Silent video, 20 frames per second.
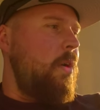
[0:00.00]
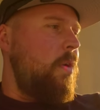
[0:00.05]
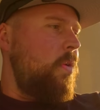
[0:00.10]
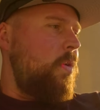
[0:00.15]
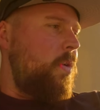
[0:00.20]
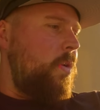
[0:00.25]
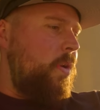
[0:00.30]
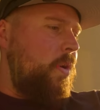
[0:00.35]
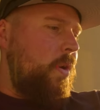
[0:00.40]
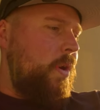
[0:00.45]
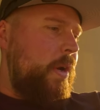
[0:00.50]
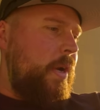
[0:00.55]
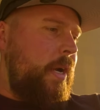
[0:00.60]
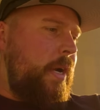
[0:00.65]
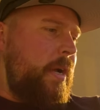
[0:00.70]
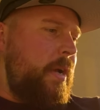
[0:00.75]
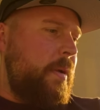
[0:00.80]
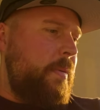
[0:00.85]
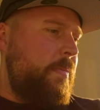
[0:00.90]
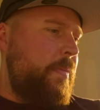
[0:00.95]

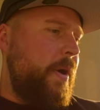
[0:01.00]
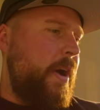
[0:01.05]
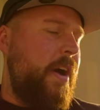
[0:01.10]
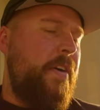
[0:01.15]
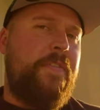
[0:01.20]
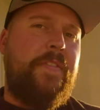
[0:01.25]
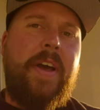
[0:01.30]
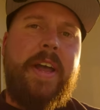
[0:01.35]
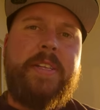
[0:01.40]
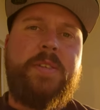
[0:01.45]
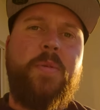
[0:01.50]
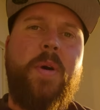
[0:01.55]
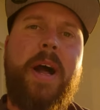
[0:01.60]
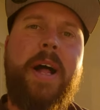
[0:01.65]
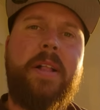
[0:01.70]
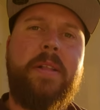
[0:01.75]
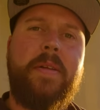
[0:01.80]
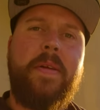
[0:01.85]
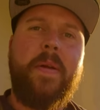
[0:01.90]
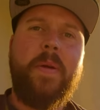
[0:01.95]
Oh, perfect.
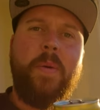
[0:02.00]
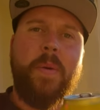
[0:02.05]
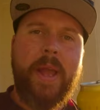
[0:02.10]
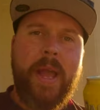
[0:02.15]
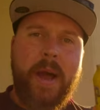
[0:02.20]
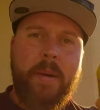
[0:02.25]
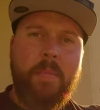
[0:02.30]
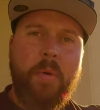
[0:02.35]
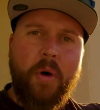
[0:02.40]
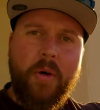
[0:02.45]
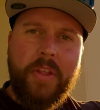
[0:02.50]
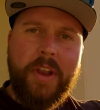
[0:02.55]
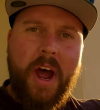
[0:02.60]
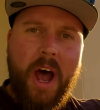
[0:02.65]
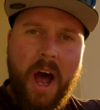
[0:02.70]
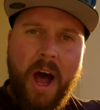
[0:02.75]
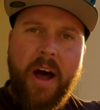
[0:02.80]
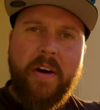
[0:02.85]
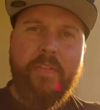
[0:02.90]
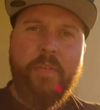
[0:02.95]
Well, we are more than
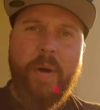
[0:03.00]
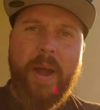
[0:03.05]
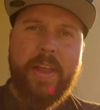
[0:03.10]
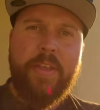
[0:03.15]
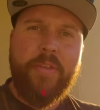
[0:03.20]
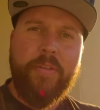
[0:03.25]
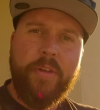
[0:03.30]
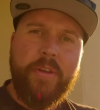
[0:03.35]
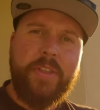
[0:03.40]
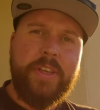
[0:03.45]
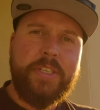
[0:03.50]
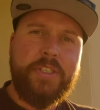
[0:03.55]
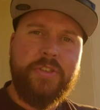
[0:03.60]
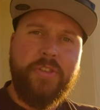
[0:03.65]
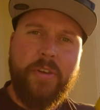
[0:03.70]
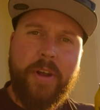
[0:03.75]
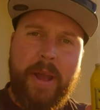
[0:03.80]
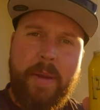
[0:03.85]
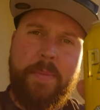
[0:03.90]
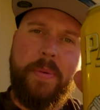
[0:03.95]
halfway through this
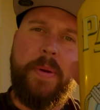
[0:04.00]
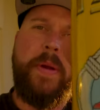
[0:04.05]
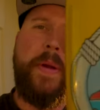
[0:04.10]
trip.